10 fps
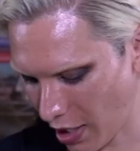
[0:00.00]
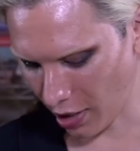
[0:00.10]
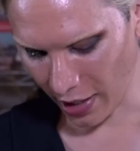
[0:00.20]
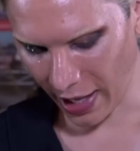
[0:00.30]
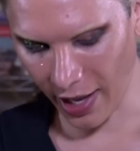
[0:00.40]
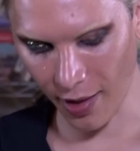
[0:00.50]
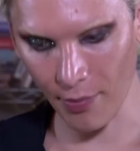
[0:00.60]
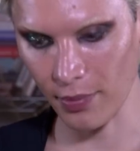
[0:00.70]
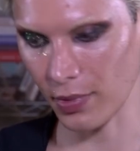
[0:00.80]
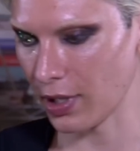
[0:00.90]
I got
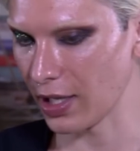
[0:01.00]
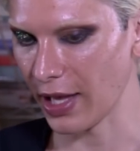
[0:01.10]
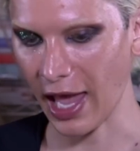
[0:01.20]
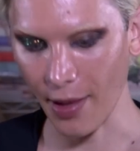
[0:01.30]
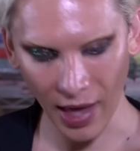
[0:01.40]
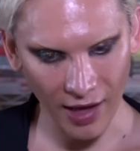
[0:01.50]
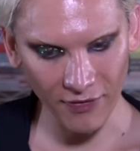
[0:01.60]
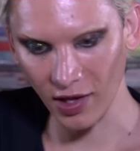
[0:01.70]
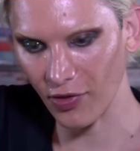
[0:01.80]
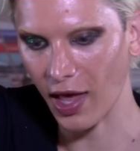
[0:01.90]
ham
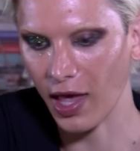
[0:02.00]
heavy on that